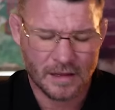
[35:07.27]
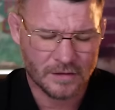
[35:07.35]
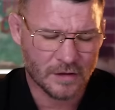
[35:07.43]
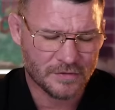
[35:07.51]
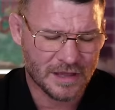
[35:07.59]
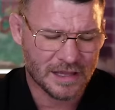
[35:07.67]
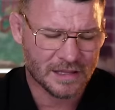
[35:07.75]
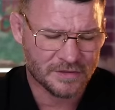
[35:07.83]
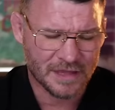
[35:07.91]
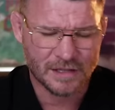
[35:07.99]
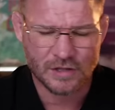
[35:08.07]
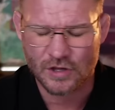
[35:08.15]
no, thank you,
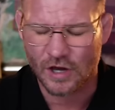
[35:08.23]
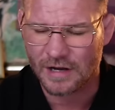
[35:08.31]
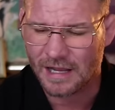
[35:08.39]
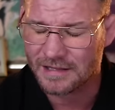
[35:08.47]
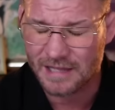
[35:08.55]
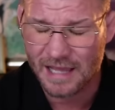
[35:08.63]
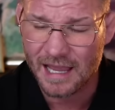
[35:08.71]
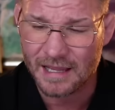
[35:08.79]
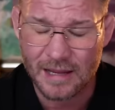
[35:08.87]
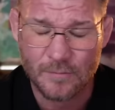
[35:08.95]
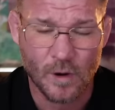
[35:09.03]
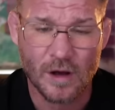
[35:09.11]
thank you, John. And yeah,
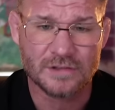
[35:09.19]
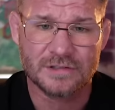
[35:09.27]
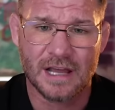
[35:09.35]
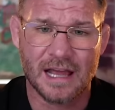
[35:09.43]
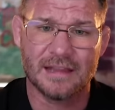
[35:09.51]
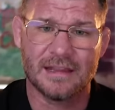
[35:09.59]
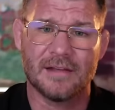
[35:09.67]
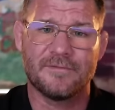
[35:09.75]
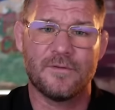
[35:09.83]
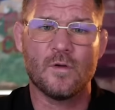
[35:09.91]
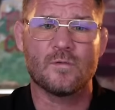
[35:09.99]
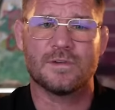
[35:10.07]
it was, and and
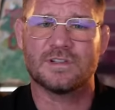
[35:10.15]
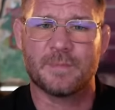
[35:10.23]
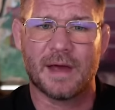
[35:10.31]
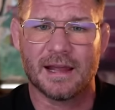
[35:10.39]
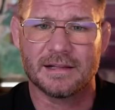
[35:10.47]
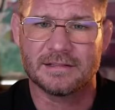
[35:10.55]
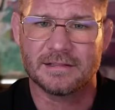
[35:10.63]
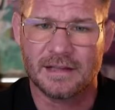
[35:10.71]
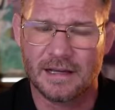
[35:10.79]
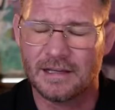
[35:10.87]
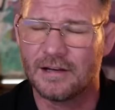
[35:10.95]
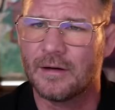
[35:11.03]
full respect,
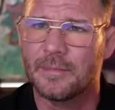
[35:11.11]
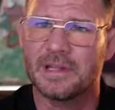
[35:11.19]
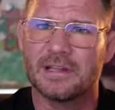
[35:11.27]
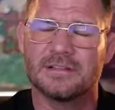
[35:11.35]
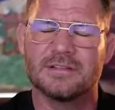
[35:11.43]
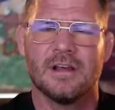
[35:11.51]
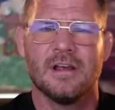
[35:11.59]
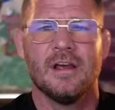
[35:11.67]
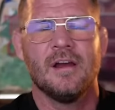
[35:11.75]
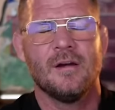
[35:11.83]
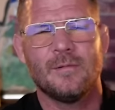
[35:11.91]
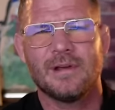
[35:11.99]
you know, because
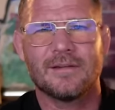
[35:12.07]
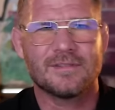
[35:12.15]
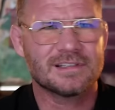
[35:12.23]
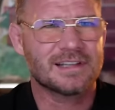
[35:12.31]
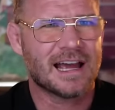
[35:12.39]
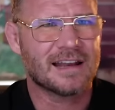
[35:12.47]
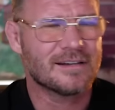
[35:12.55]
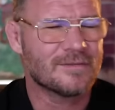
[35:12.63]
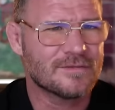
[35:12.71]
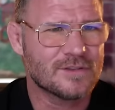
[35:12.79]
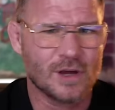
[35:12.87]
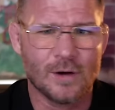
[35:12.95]
we have this kind
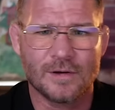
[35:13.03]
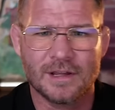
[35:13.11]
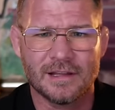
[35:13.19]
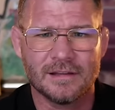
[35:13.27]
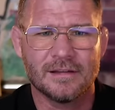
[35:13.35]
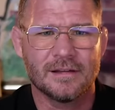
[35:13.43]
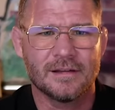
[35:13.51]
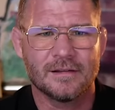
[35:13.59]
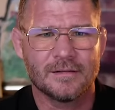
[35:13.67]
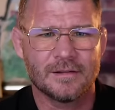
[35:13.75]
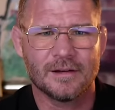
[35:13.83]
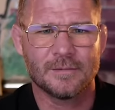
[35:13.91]
of joking.
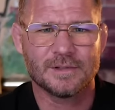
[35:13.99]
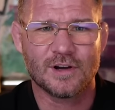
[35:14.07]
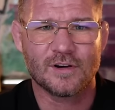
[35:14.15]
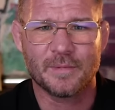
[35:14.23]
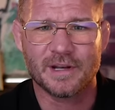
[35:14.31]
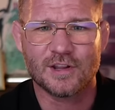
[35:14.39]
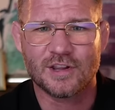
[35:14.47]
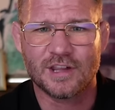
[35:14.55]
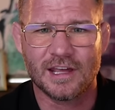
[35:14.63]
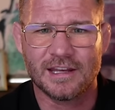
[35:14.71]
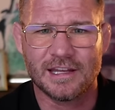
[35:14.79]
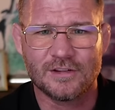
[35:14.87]
You know, we talk a bit of shit
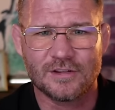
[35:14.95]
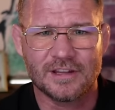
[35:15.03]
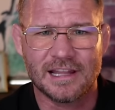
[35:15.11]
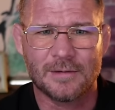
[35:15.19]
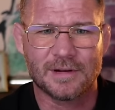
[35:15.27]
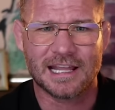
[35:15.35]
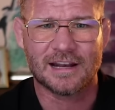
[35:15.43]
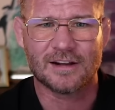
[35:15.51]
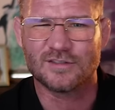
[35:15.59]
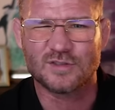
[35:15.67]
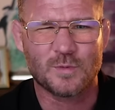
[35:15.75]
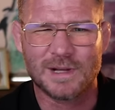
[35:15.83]
at each other now and again on
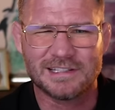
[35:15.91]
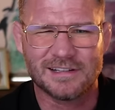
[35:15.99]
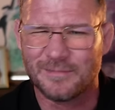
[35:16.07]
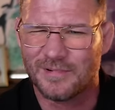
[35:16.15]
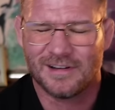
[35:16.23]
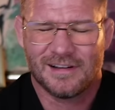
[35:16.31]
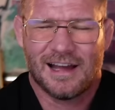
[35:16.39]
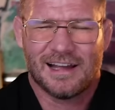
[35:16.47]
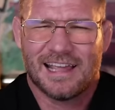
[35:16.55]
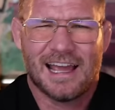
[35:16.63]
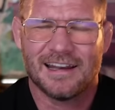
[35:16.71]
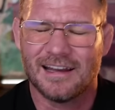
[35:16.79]
Twitter, but
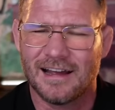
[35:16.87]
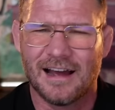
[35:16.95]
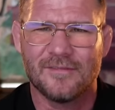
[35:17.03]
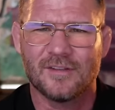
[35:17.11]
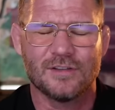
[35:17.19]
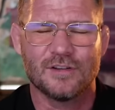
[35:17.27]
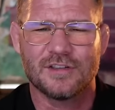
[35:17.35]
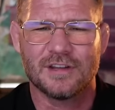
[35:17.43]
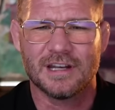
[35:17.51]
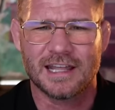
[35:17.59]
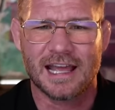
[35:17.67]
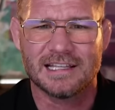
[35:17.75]
again, I've yeah. got nothing
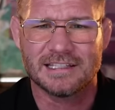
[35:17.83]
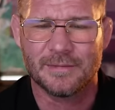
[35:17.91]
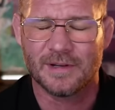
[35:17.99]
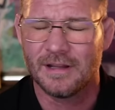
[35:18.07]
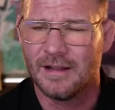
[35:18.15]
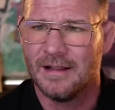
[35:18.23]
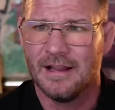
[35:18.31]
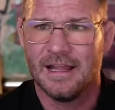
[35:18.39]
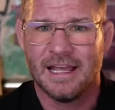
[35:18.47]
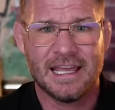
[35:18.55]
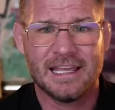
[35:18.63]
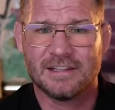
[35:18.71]
against him. And
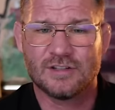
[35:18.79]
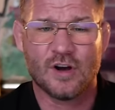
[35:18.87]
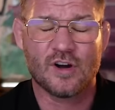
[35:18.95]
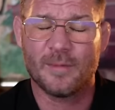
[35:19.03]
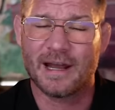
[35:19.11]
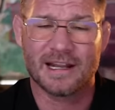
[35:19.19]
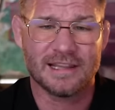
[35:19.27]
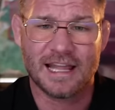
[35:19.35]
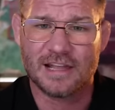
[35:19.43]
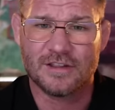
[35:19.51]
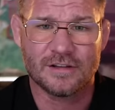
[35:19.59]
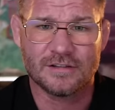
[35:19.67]
he, talk about a
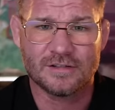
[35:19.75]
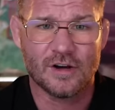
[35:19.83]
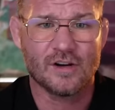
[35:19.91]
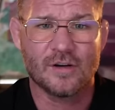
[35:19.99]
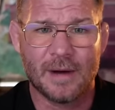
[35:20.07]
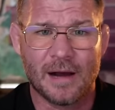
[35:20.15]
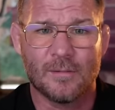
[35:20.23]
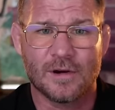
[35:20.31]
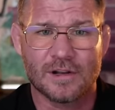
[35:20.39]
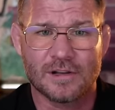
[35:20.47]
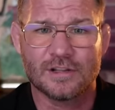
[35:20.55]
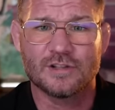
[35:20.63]
legend, talk about yeah. one of
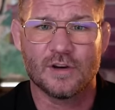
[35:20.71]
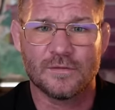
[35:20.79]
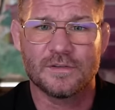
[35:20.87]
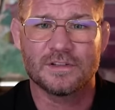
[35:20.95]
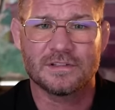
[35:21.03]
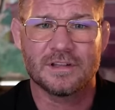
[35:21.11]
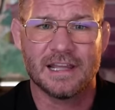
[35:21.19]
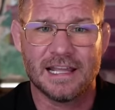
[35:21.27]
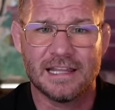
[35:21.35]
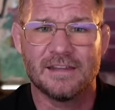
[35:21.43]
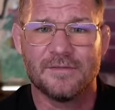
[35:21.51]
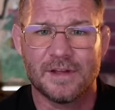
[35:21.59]
the toughest yeah.
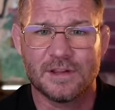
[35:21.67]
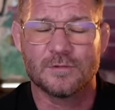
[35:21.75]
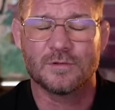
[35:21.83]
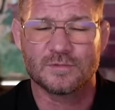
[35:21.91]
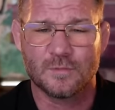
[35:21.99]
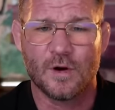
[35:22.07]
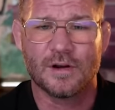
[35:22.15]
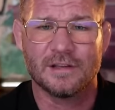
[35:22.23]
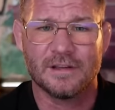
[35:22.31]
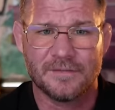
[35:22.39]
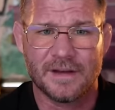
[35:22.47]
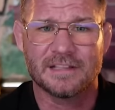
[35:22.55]
individuals walking the
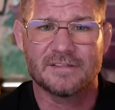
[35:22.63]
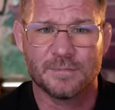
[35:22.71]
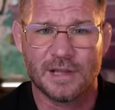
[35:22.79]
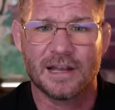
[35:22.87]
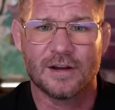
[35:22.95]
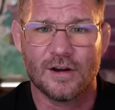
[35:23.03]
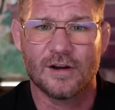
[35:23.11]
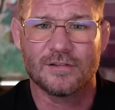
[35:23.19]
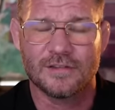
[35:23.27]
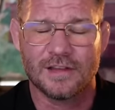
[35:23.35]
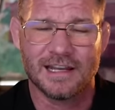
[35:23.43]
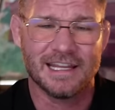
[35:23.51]
face of planet Earth.
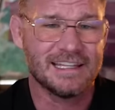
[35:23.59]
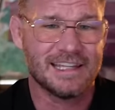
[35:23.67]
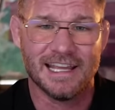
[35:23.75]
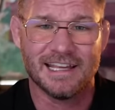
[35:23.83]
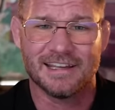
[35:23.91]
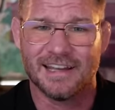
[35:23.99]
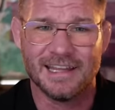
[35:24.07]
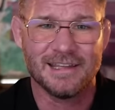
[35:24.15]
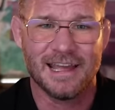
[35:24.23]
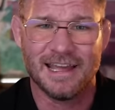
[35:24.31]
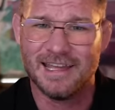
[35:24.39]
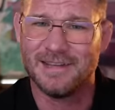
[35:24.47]
And he did. He,
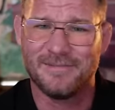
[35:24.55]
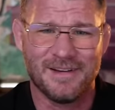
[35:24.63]
he